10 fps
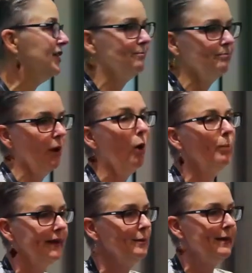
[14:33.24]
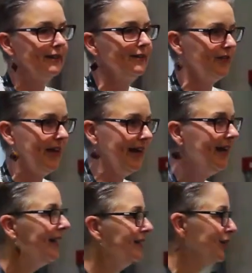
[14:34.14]
finished blob in the middle of the thing, and
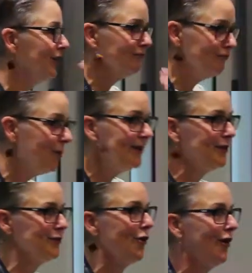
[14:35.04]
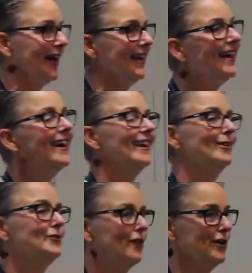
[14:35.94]
it's going to ruin the drawing. And
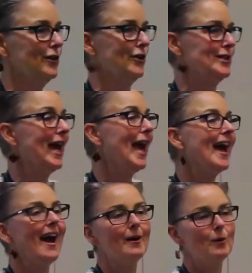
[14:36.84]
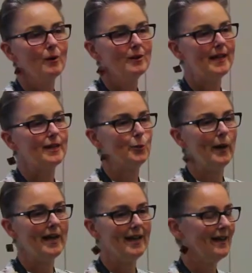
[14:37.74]
I was very annoyed. Next
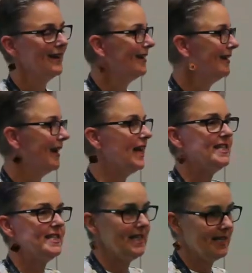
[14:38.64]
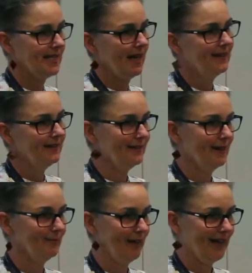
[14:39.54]
week, it's in exactly the
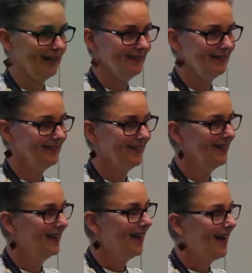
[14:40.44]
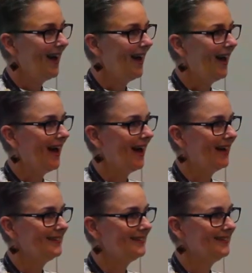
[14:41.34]
same place.
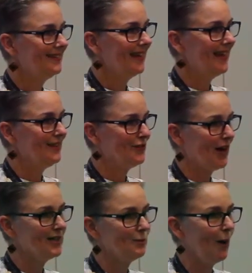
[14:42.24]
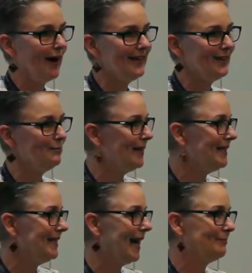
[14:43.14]
And it transpired, it had
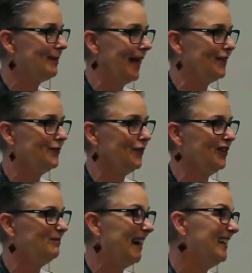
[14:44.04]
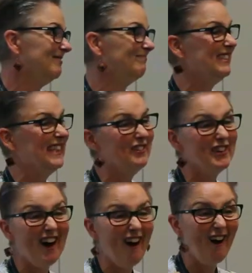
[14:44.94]
been in that place for about a year
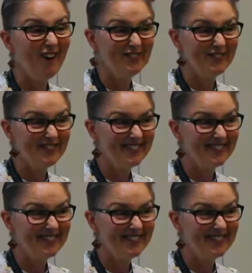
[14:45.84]
and a half.